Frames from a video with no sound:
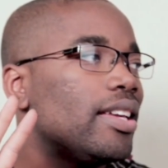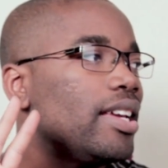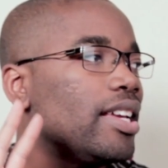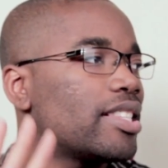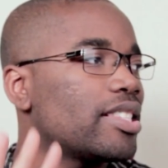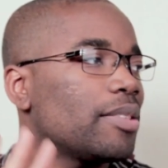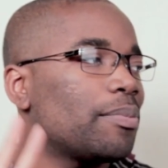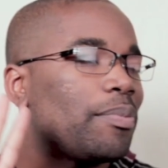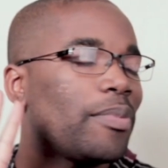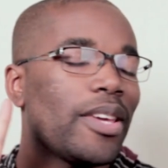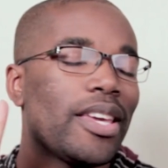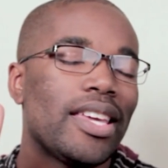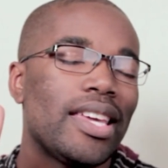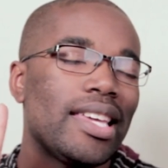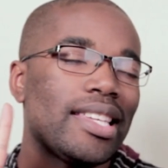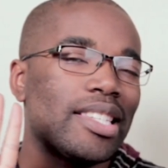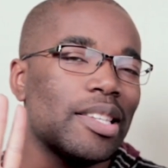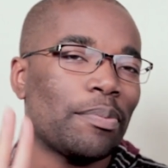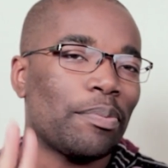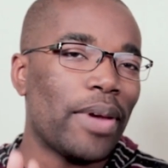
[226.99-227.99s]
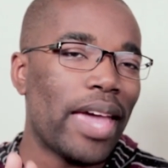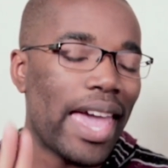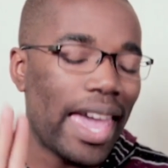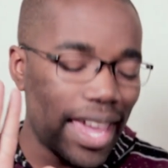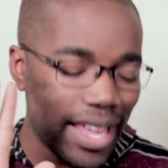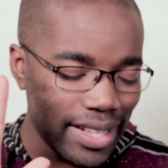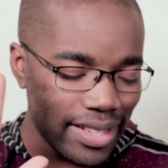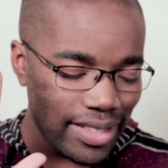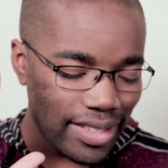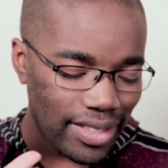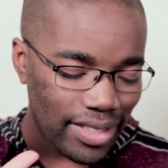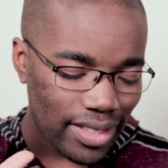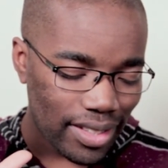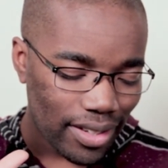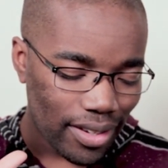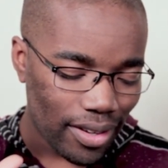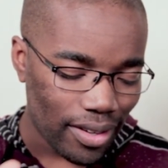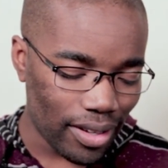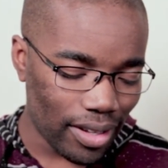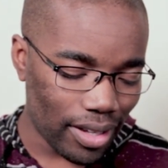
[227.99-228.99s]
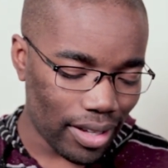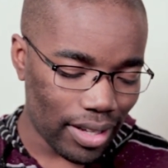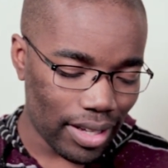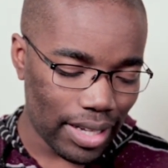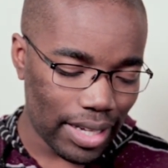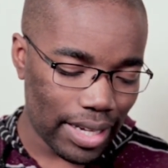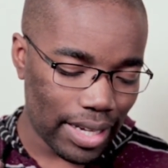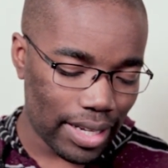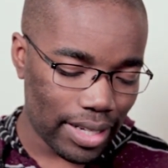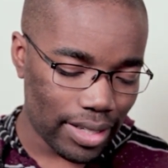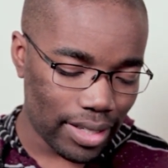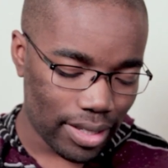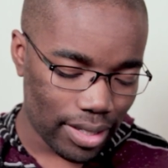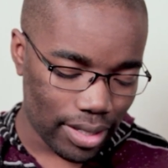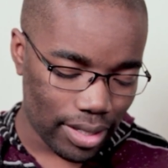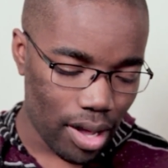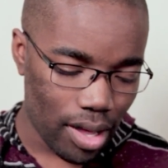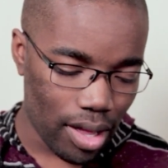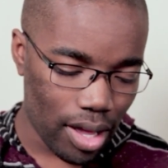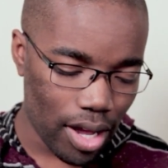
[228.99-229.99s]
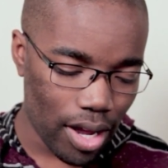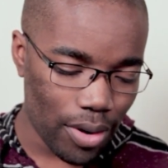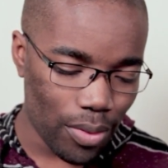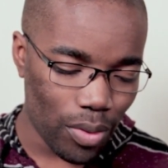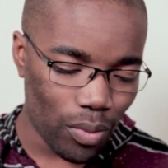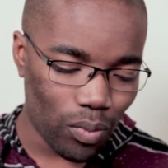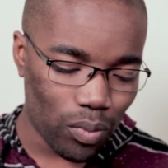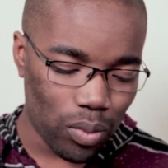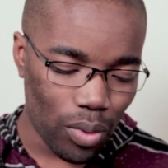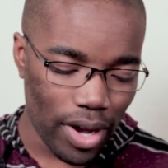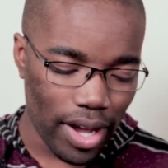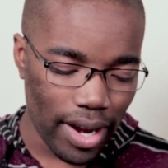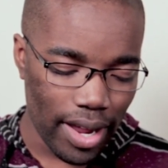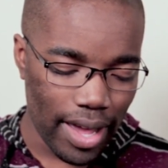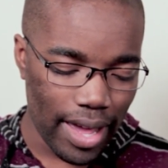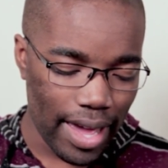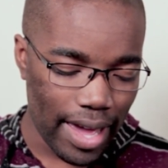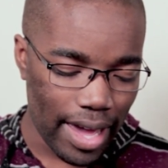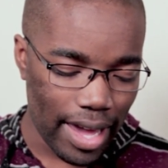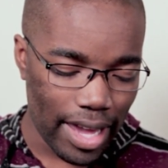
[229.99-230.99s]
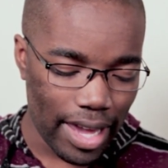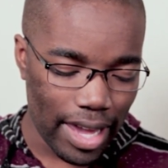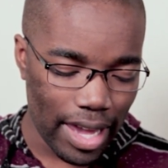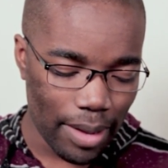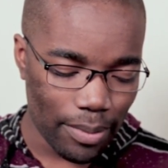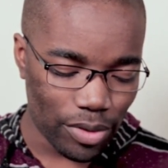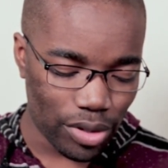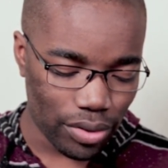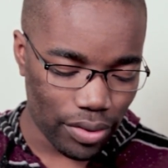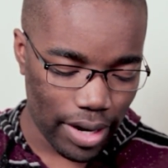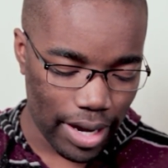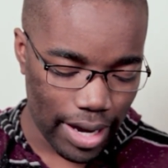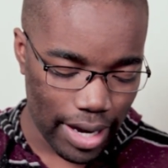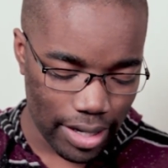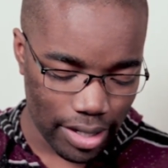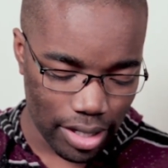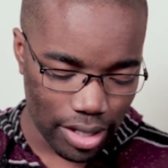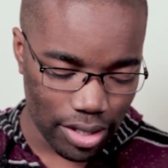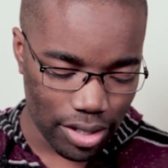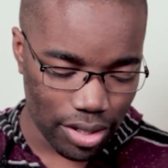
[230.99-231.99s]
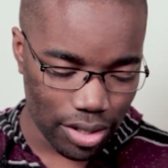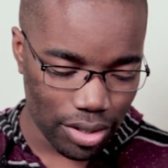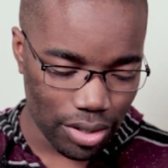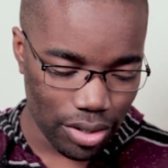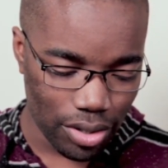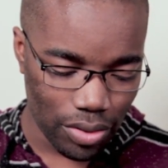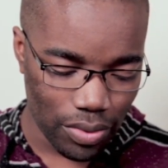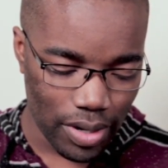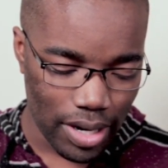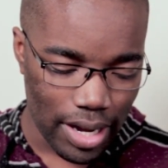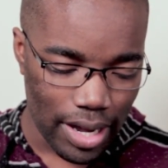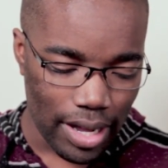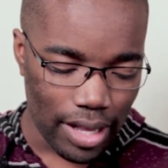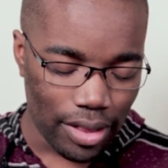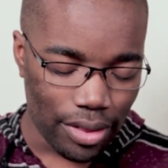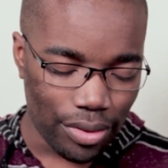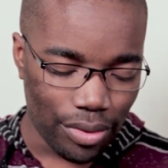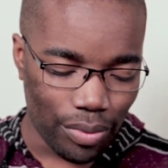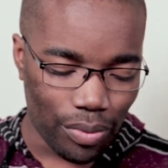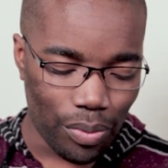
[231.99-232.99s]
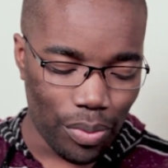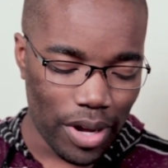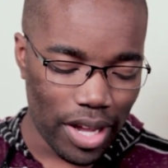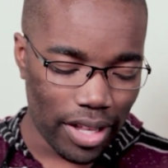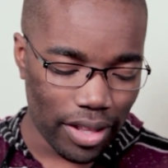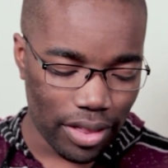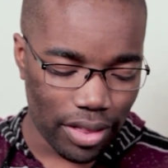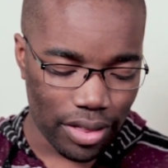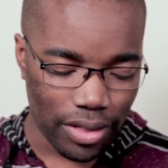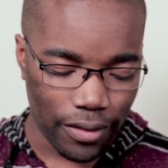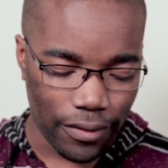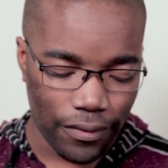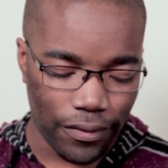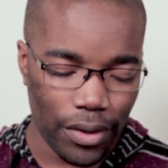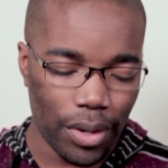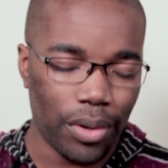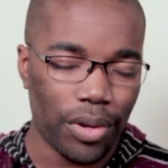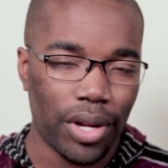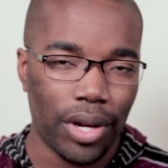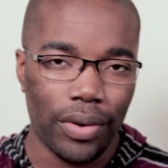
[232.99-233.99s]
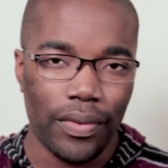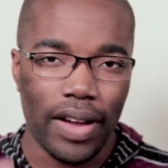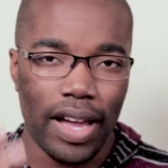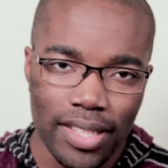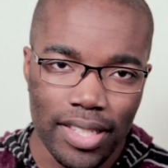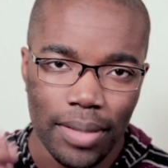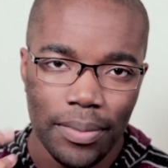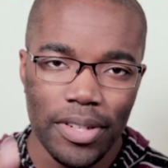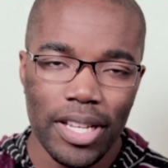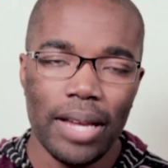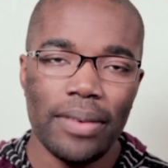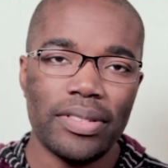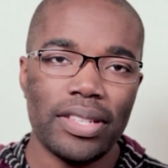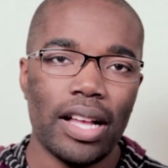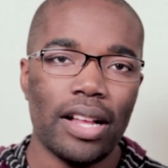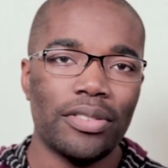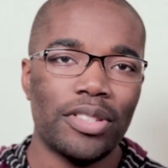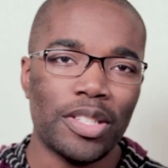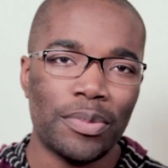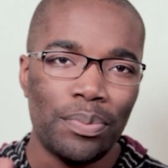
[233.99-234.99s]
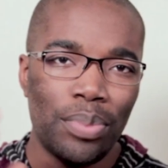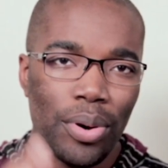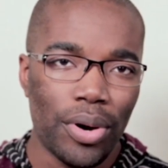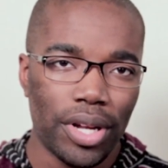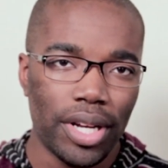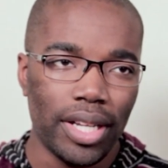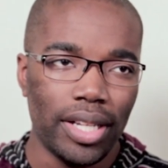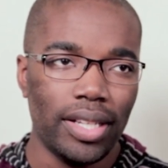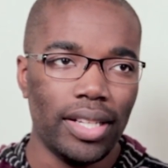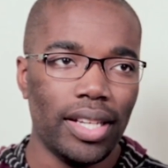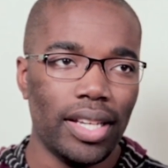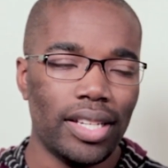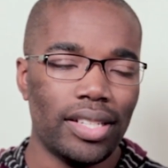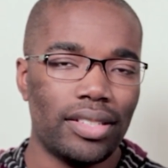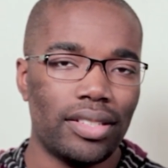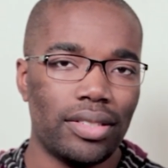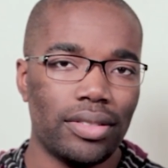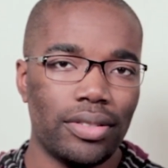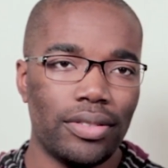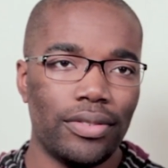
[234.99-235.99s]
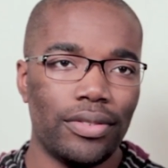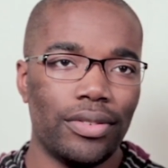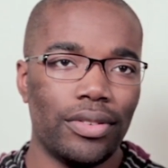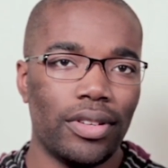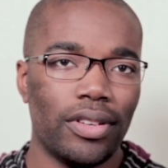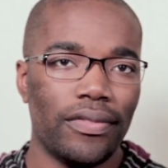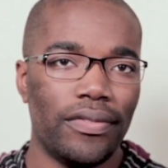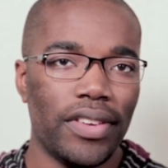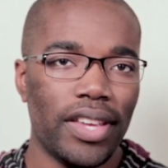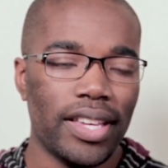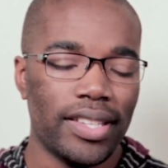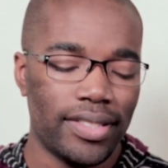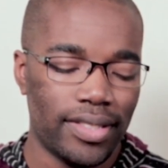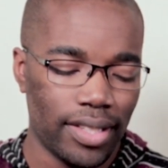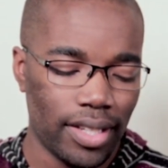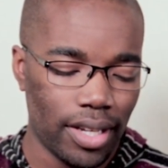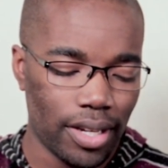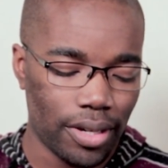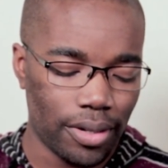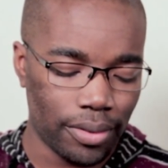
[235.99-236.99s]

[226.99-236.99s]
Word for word: It, de it depends on, on what I am trying to do with the photo. Sometimes I'll just put it into V S C